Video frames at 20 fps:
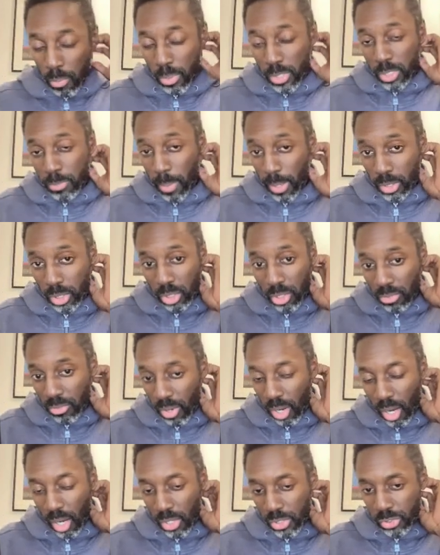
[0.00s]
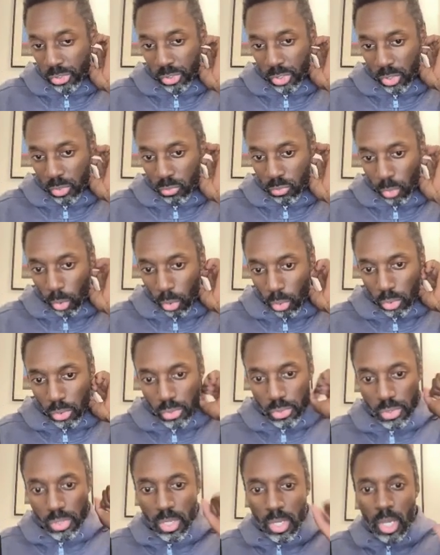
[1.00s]
perspective on certain
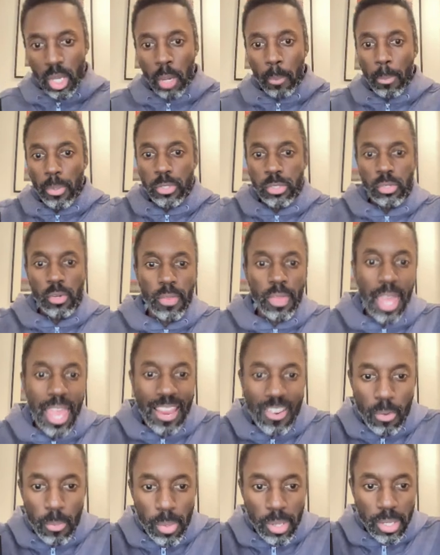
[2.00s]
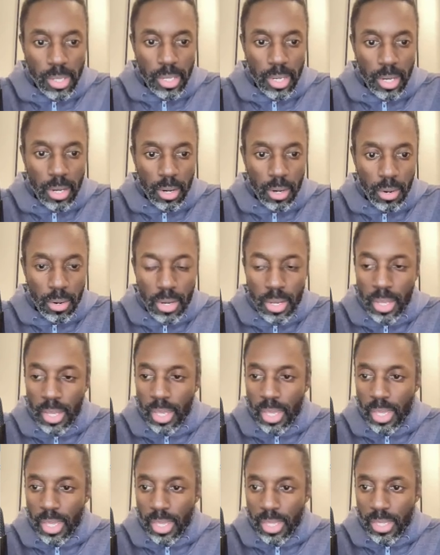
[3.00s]
roles. But you know that everybody in here
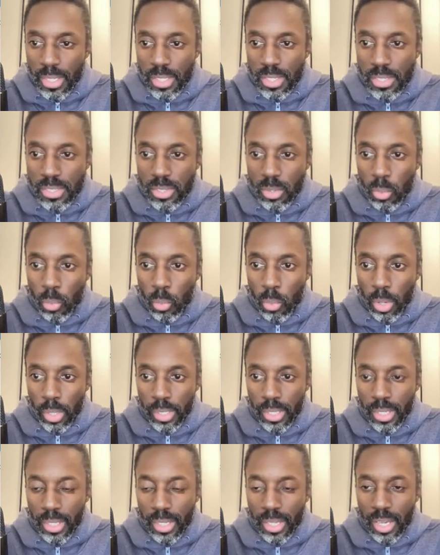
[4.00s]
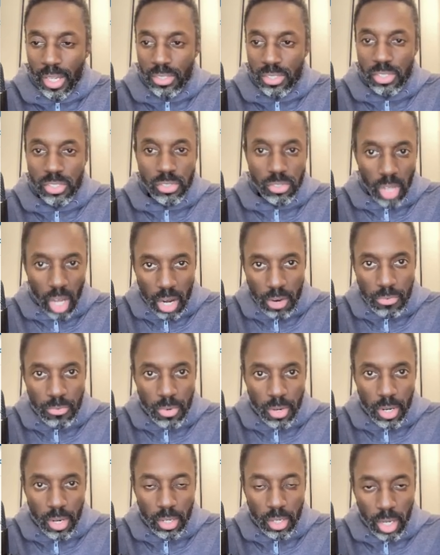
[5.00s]
is working as a
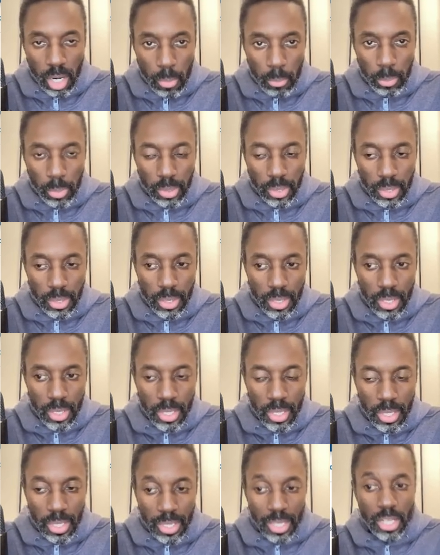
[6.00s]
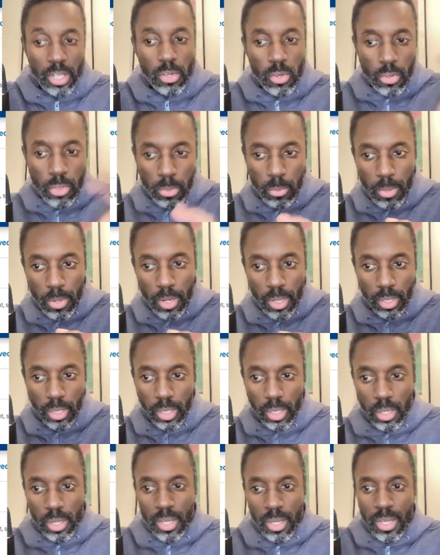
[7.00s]
software company in North
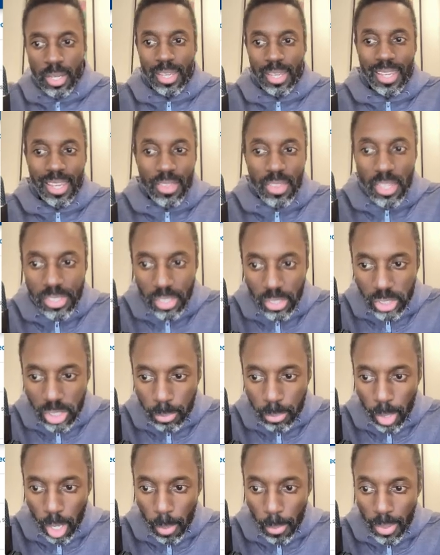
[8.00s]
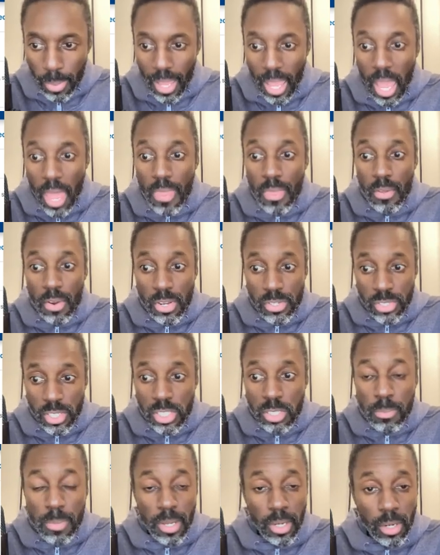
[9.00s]
America in the sales department, and they're
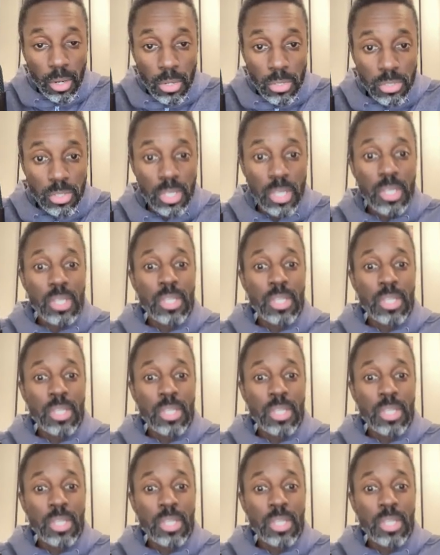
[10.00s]
decision makers.